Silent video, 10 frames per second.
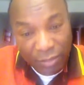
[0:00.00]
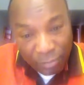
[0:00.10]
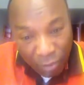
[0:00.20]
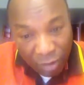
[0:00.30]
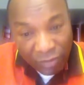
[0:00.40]

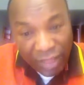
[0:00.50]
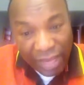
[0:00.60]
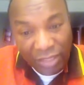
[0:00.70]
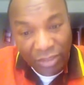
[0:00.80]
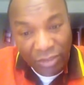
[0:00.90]
more
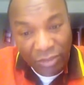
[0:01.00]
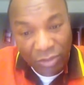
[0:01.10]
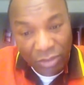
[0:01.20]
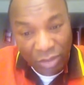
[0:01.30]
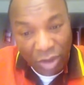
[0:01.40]
than
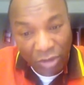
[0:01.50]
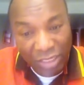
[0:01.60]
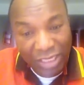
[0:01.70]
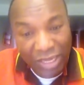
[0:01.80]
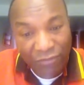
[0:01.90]
God
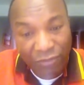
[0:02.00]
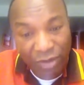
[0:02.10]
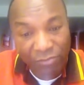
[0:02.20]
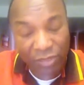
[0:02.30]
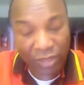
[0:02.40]
the giver
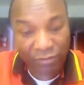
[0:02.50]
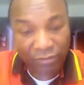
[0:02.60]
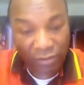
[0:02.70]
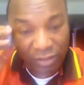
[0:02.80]
himself.